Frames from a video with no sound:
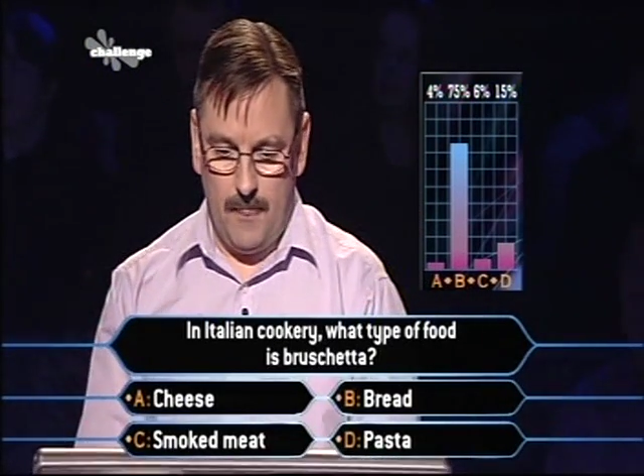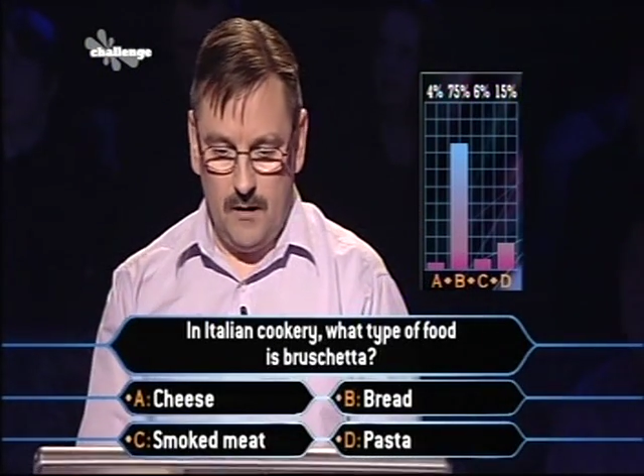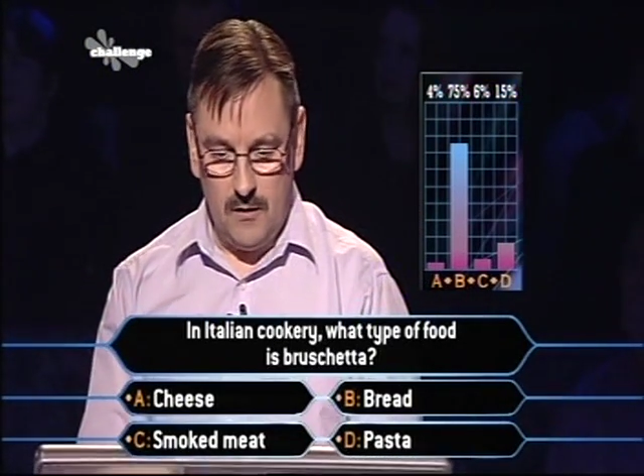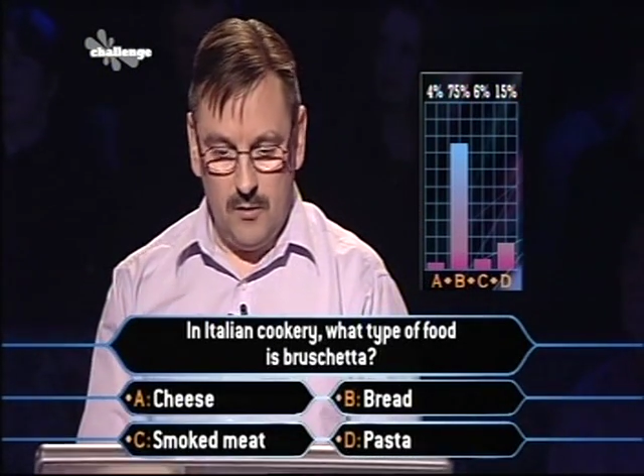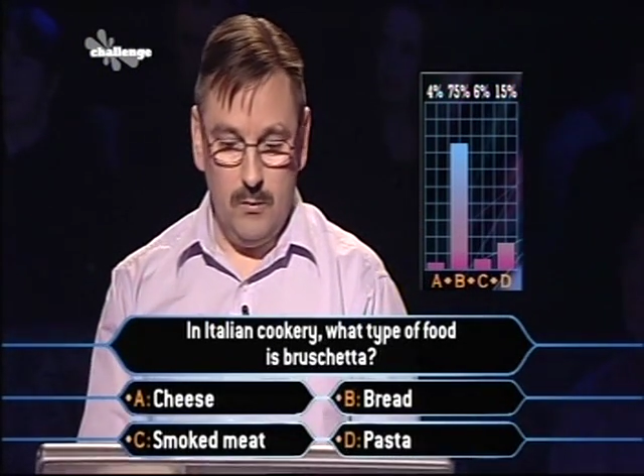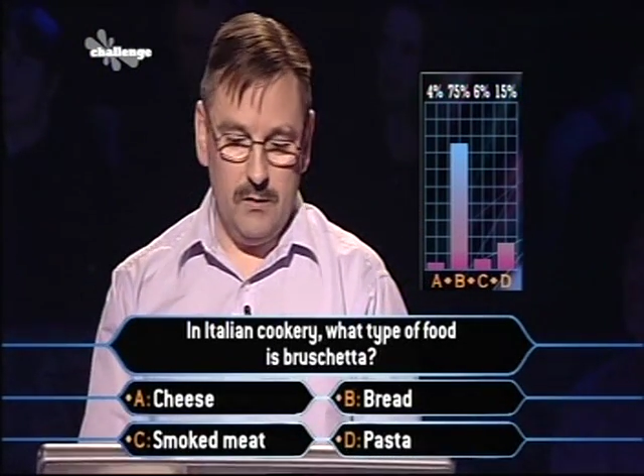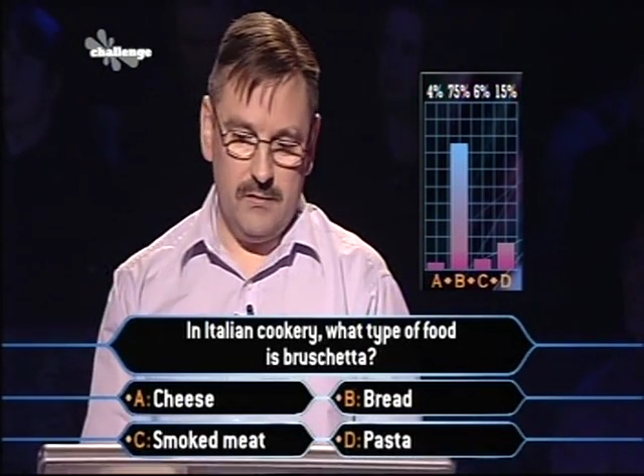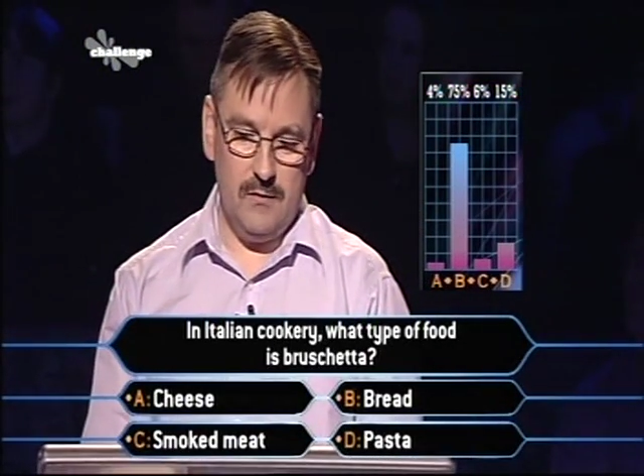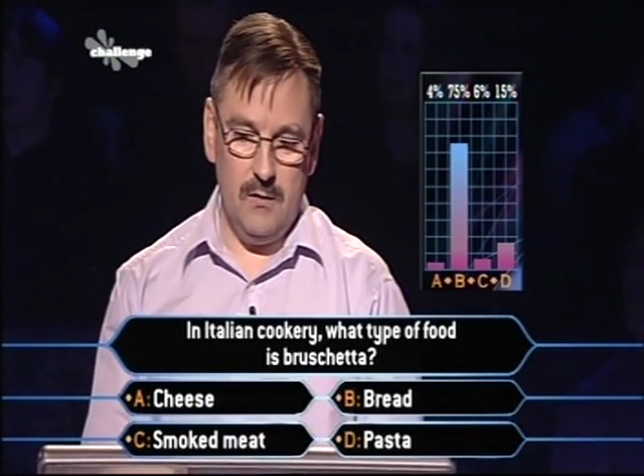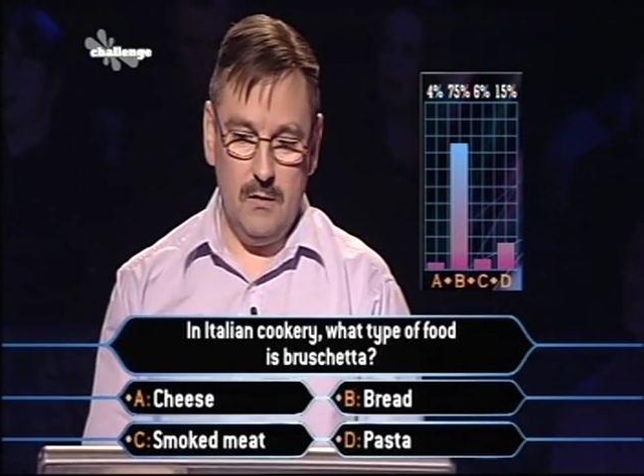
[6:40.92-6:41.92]
I'll go
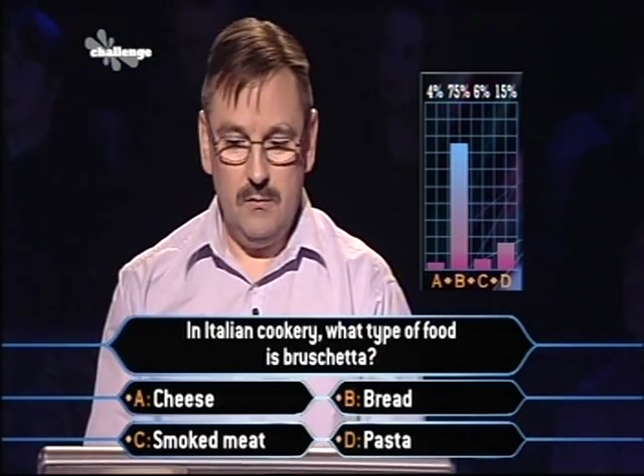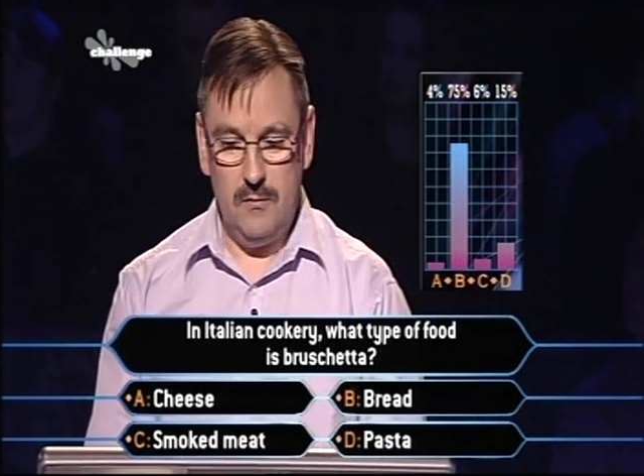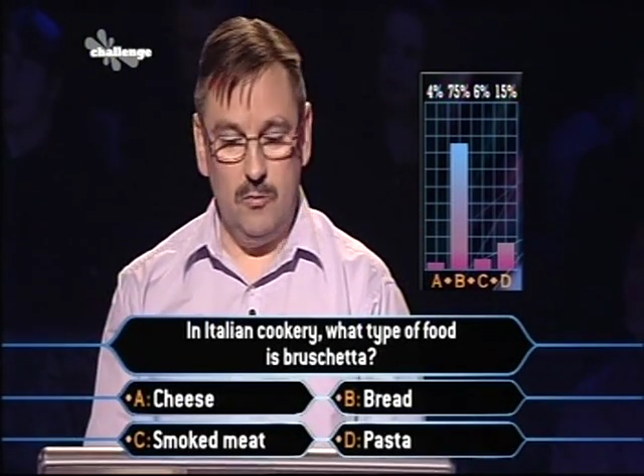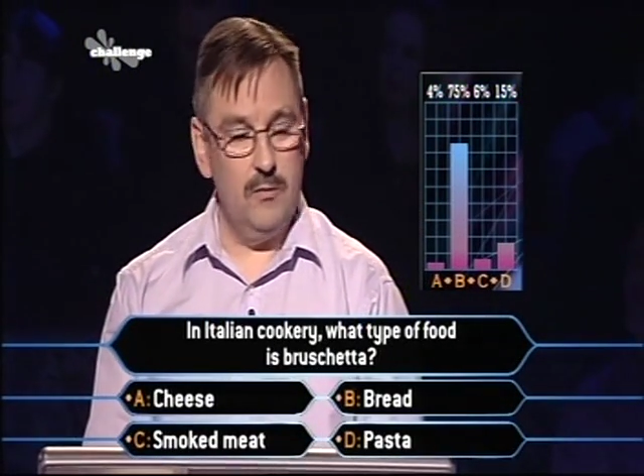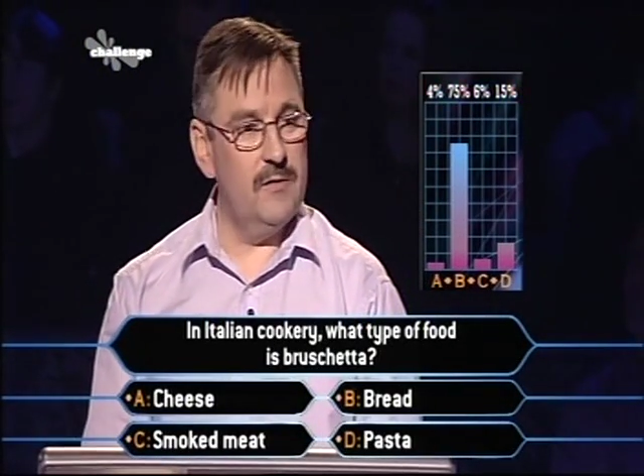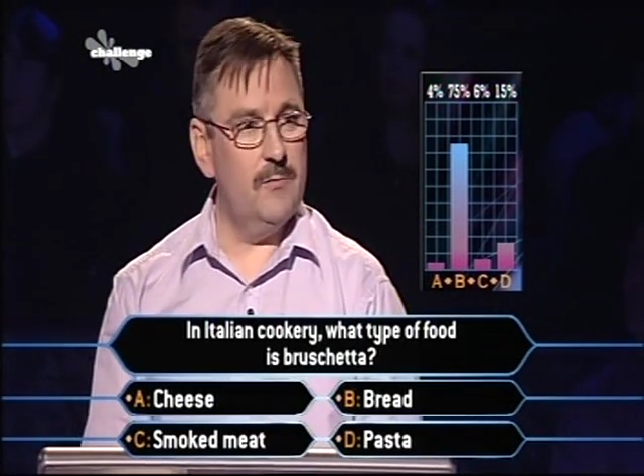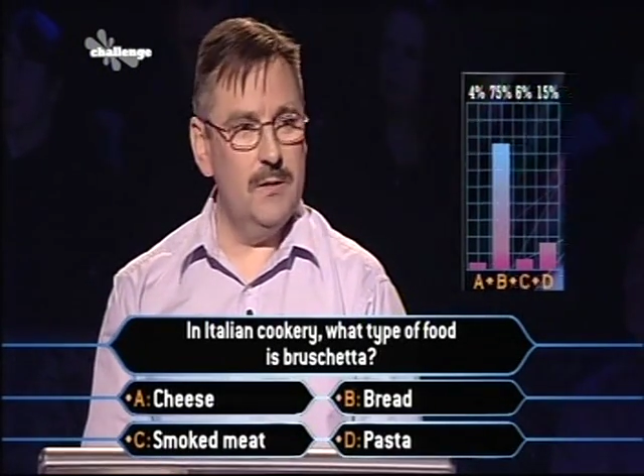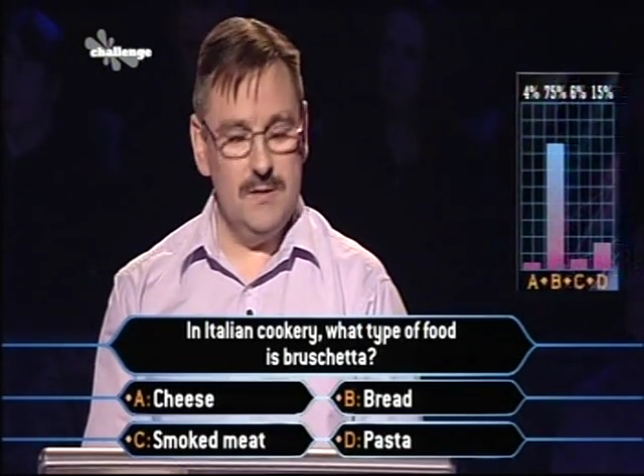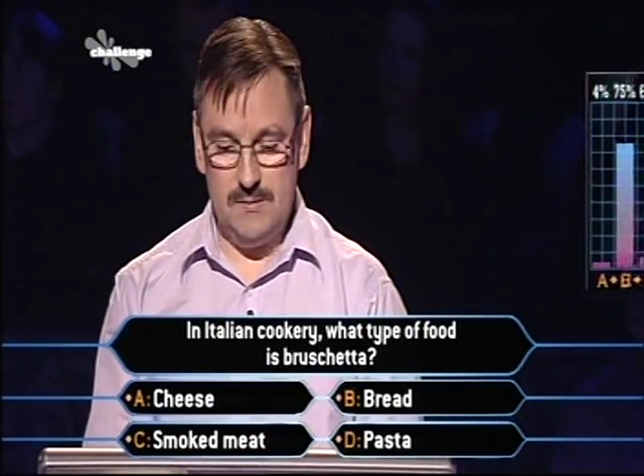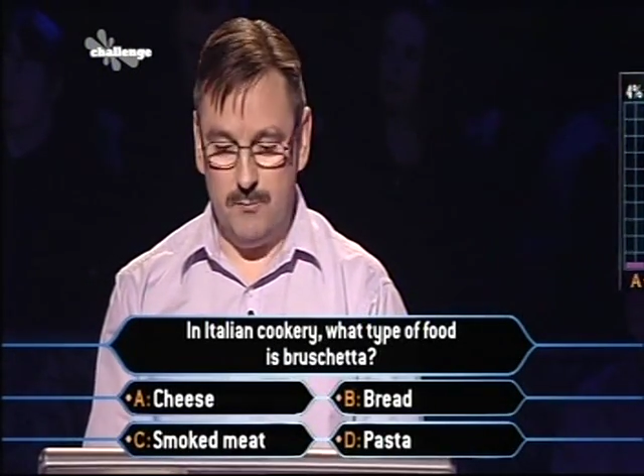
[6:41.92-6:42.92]
with the audience,
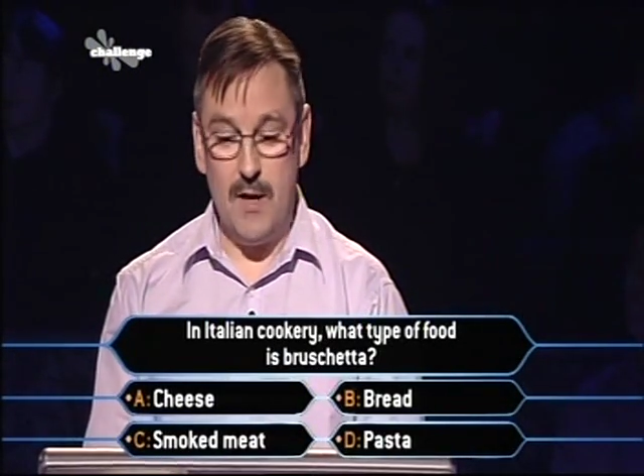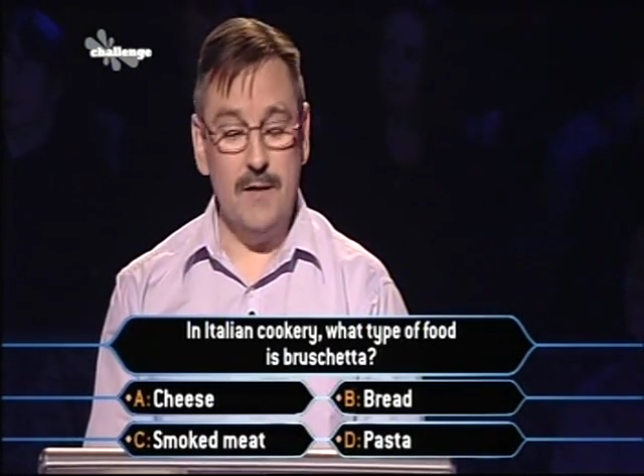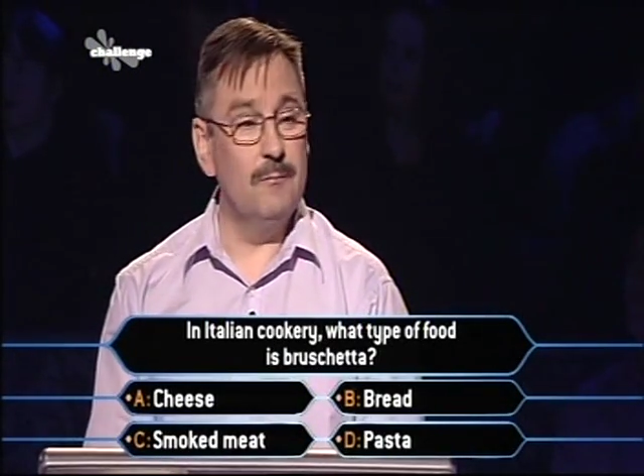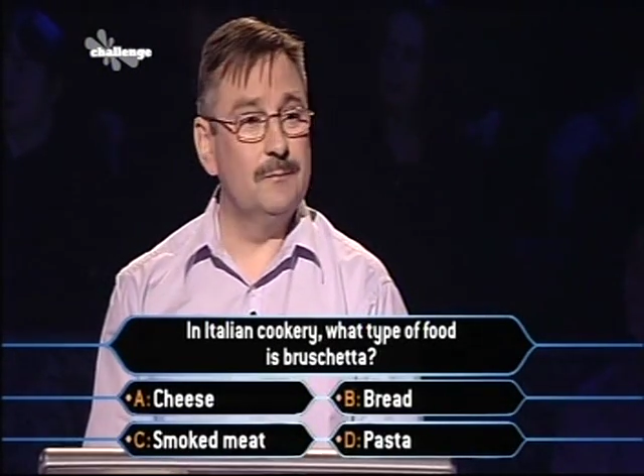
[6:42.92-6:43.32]
please. Bread.